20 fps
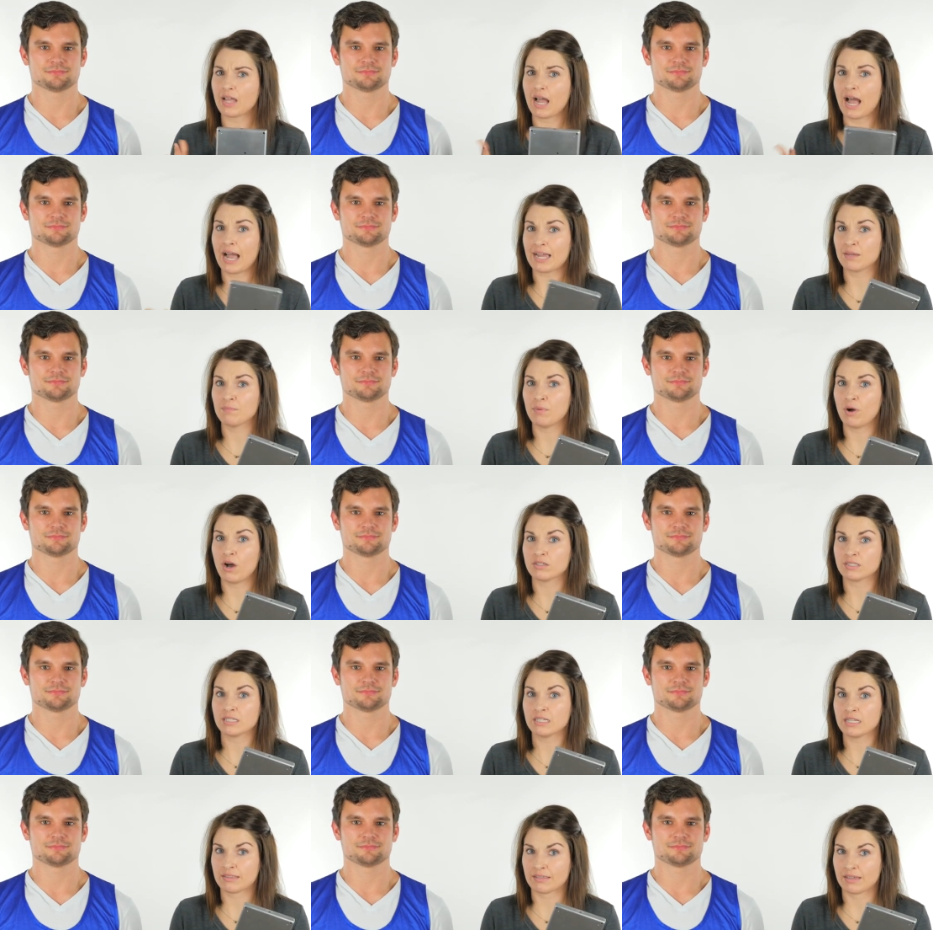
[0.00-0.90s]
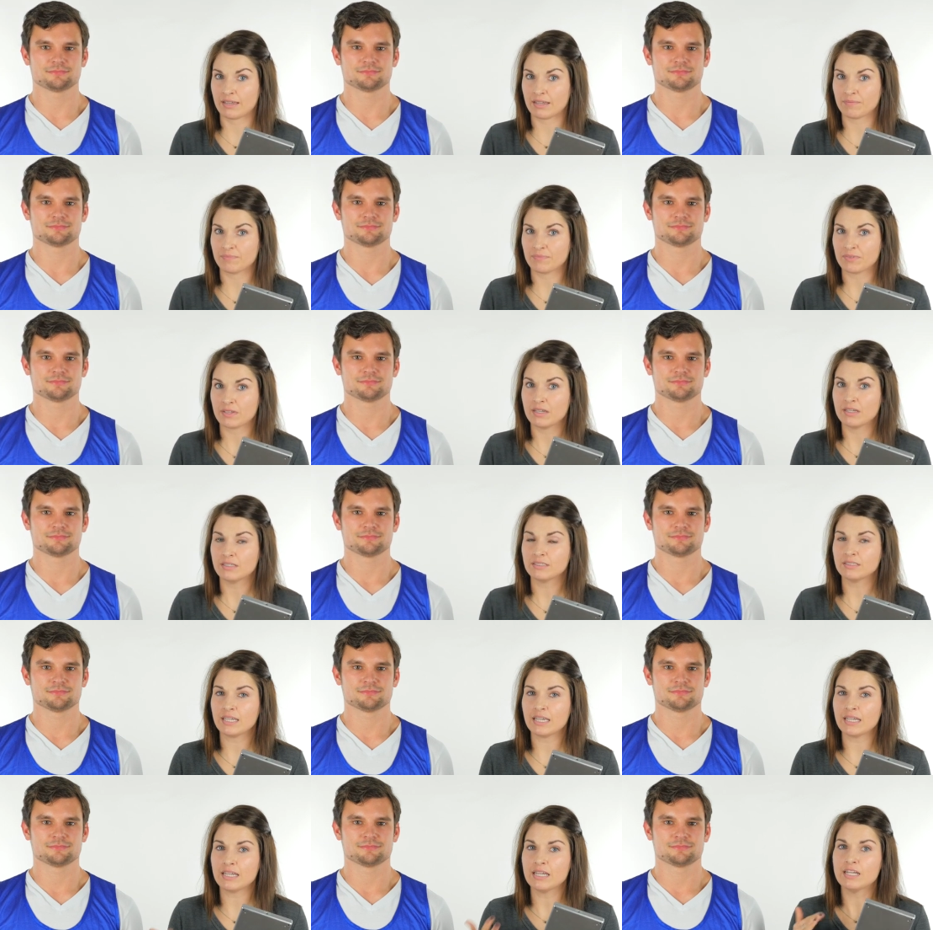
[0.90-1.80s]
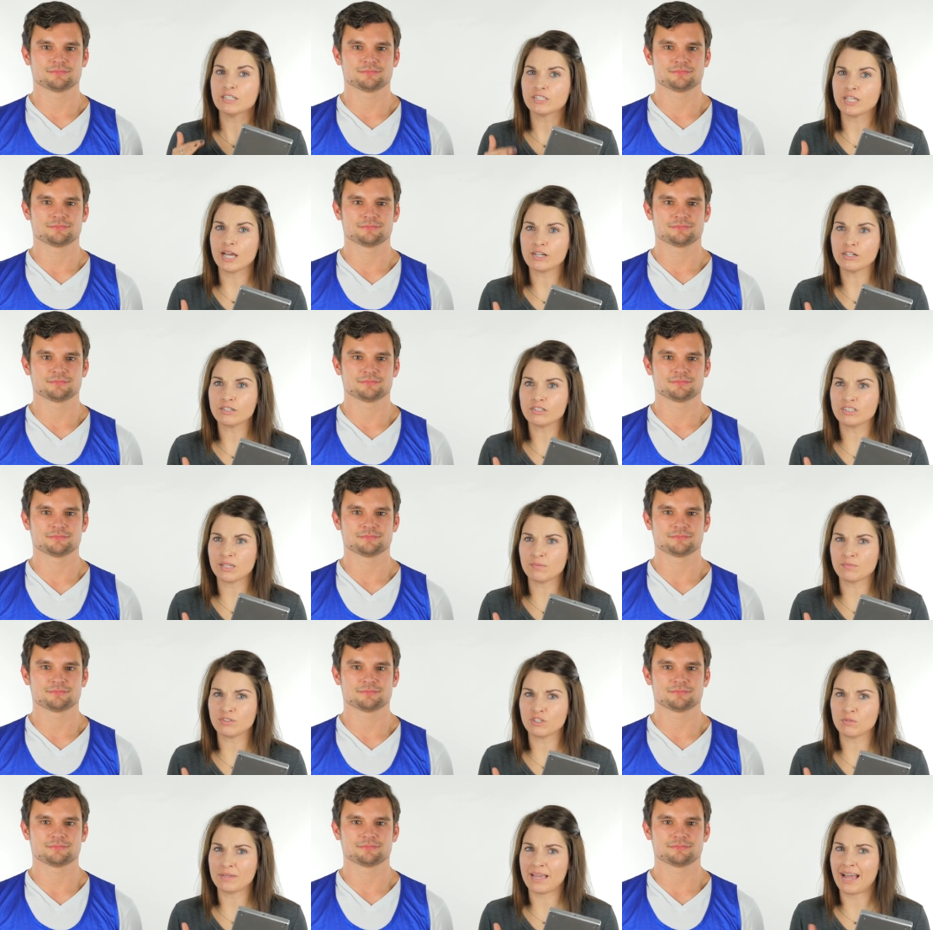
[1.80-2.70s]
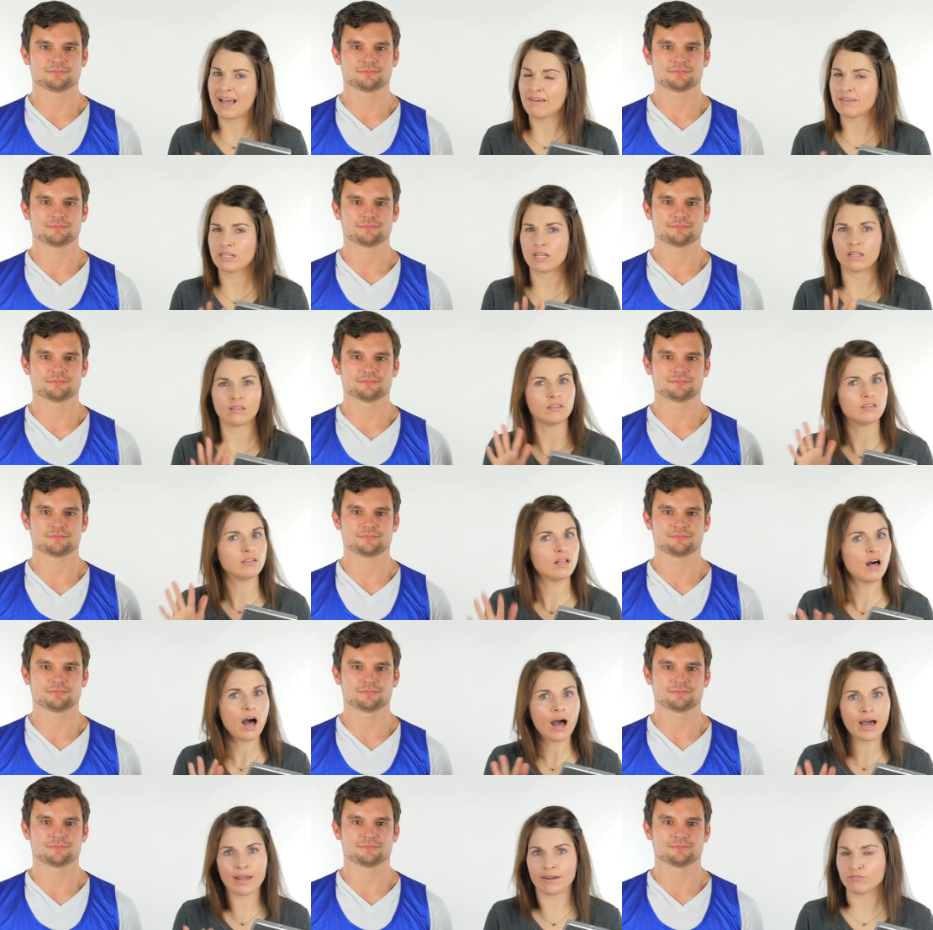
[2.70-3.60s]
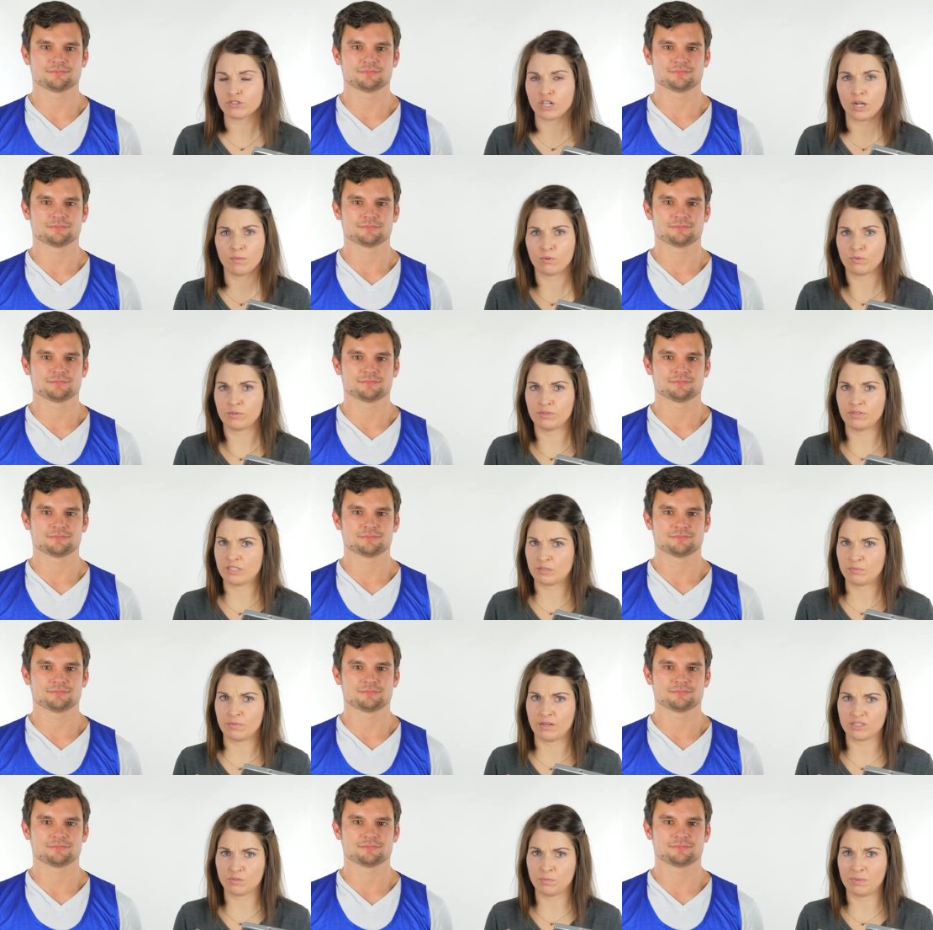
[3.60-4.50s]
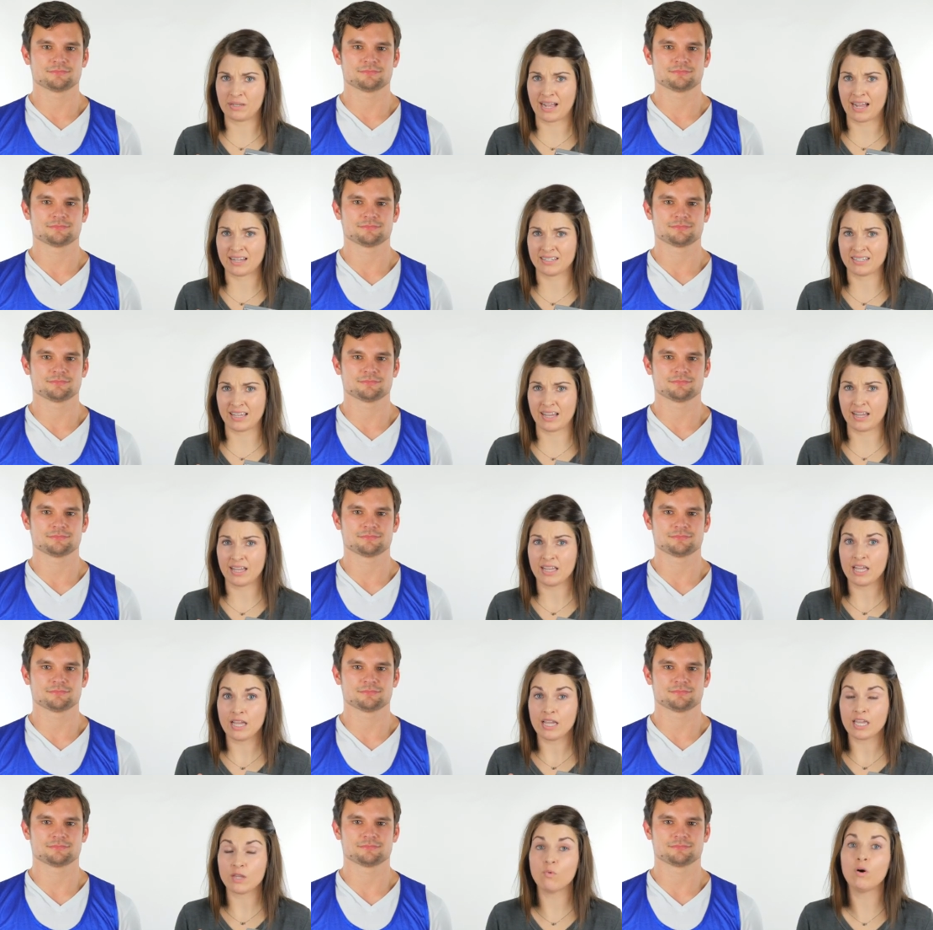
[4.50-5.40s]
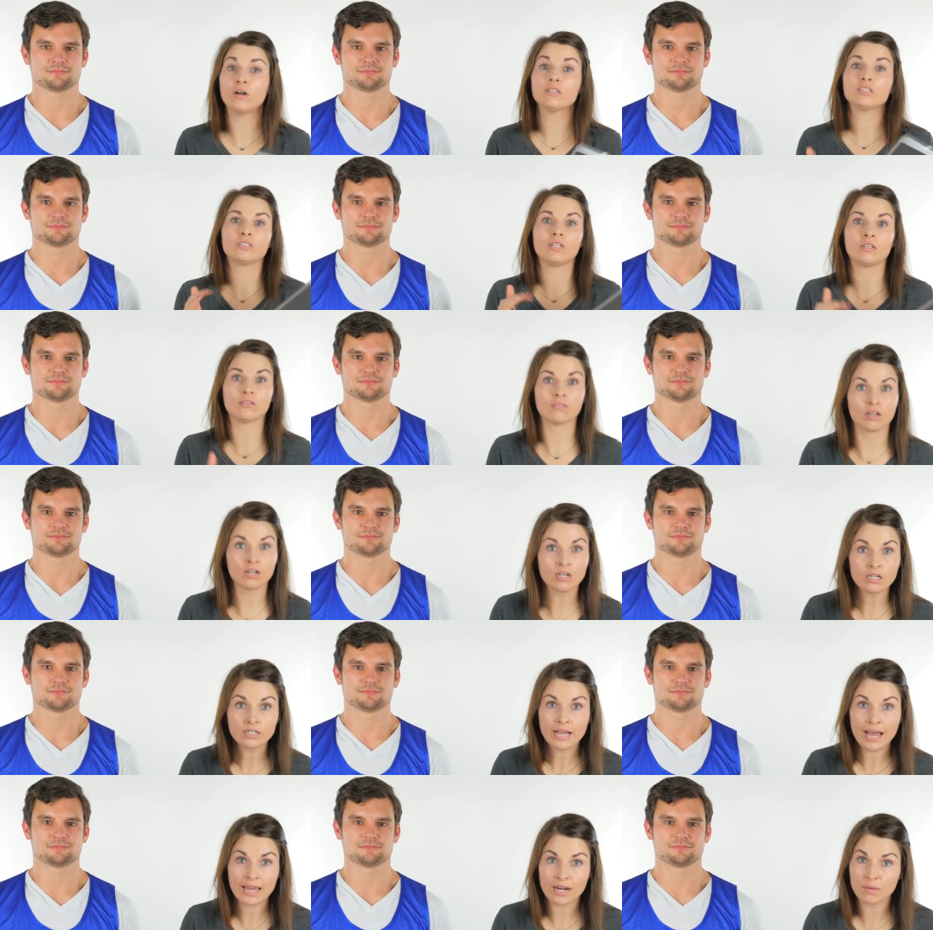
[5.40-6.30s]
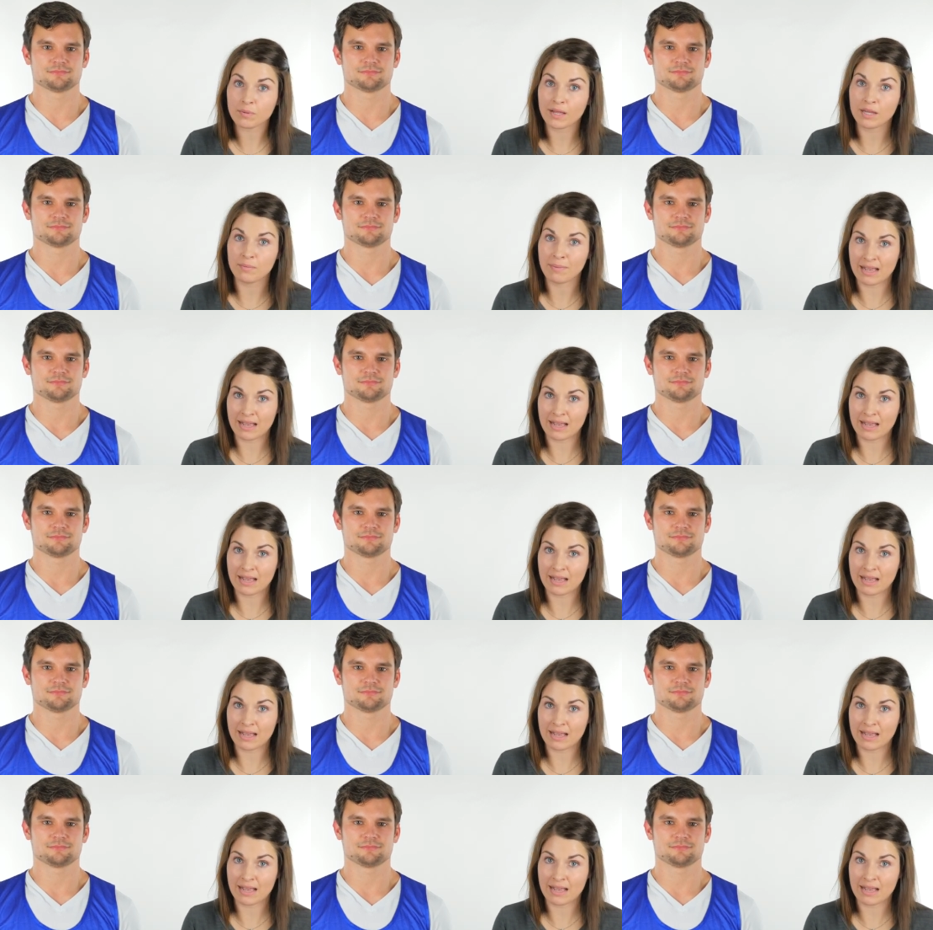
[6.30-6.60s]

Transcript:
Speaker 1: I can pause anything. See, Tucker seems to be having a lot of trouble with this month's big idea. He wants to learn how to play